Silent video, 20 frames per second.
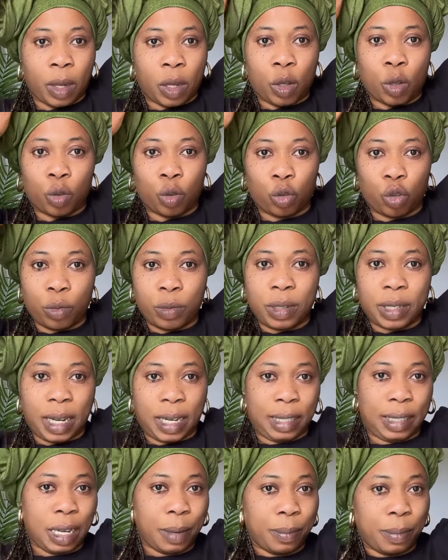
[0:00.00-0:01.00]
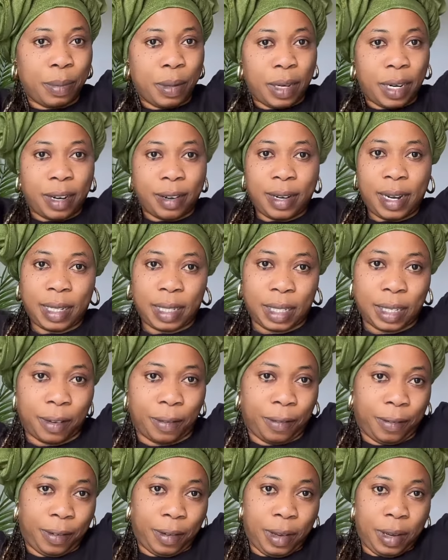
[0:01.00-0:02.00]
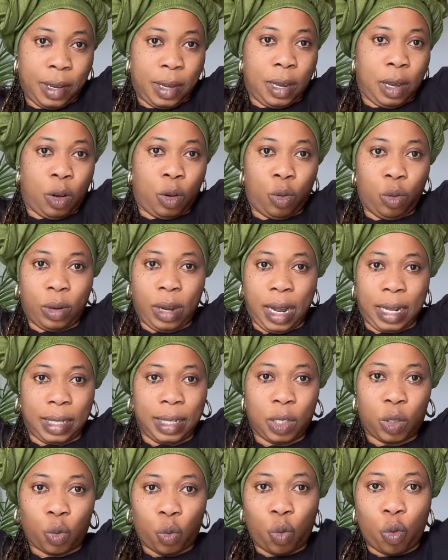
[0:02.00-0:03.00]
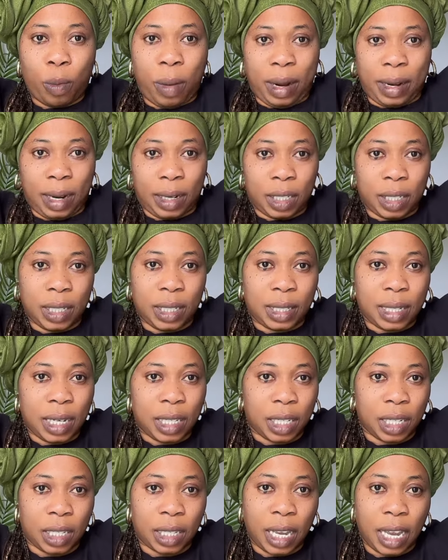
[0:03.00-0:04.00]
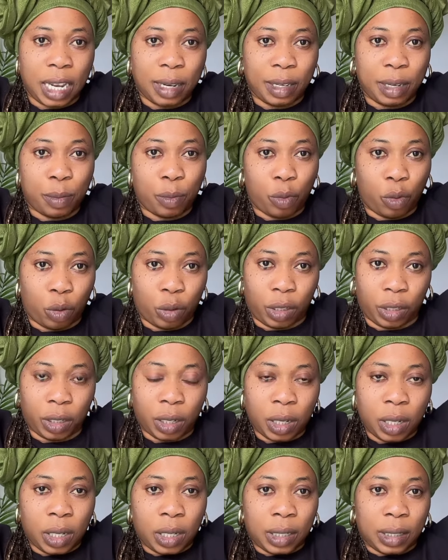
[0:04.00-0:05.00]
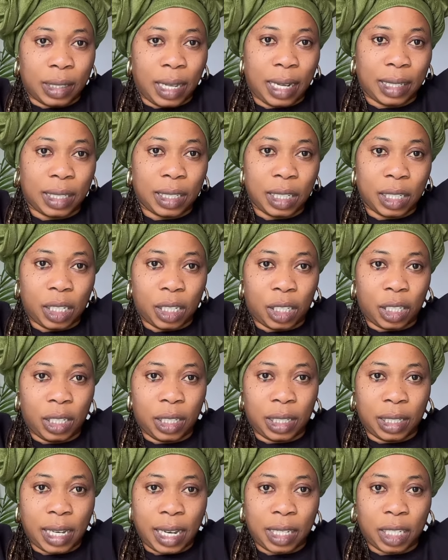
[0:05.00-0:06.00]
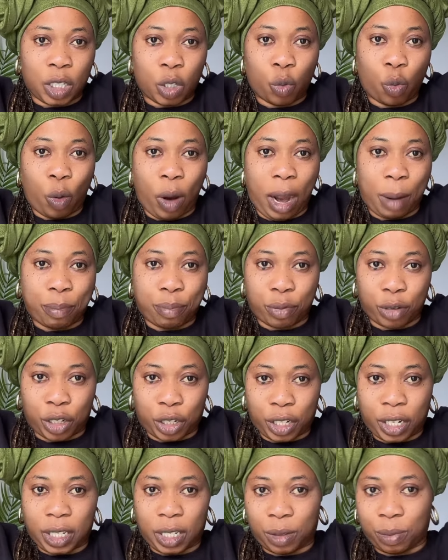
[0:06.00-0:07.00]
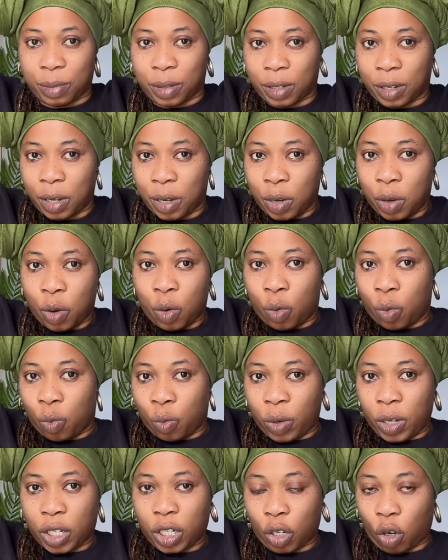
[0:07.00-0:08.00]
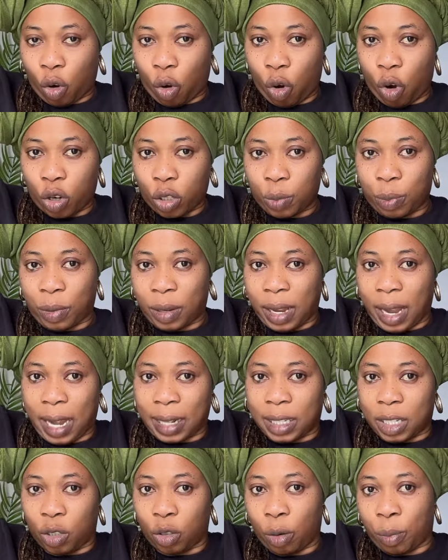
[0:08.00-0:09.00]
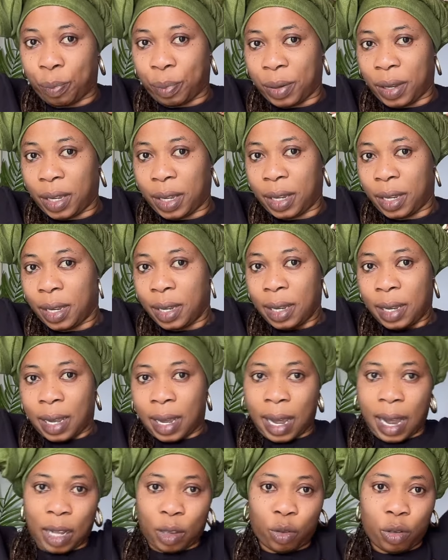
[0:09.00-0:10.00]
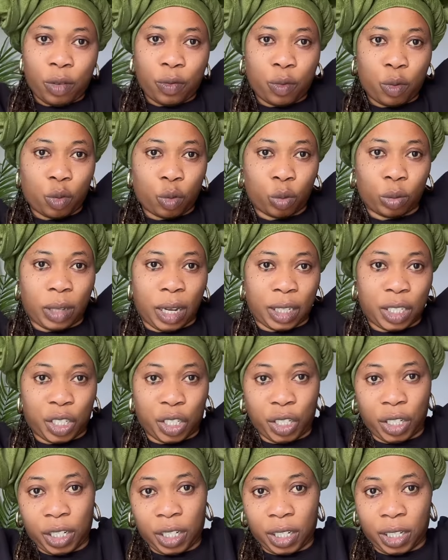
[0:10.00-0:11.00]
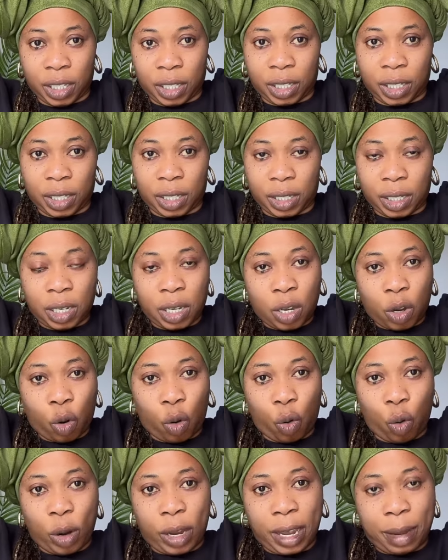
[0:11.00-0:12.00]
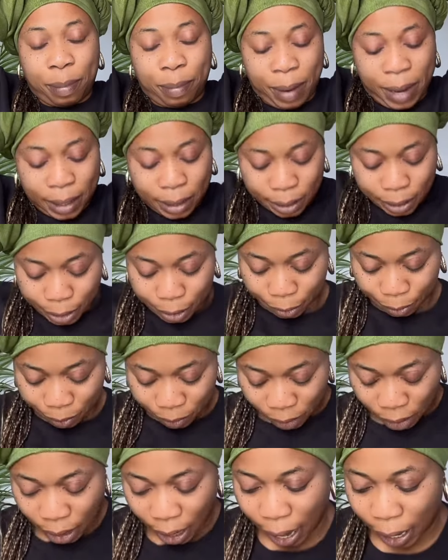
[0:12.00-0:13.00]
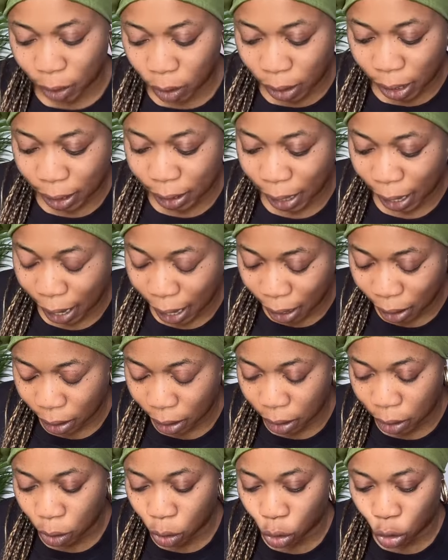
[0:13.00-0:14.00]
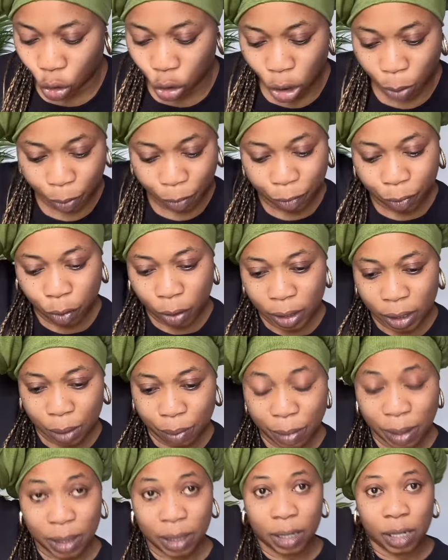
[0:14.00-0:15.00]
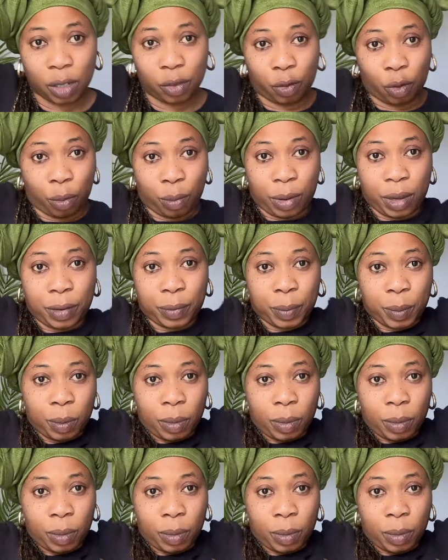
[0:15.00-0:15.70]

Social media is there. Be creative. Look at this woman now. She said she's earning money. That she said she will appreciate me. When she called me, I did not pick. I don't even know that she is okay best. I tell her drop voice message for me.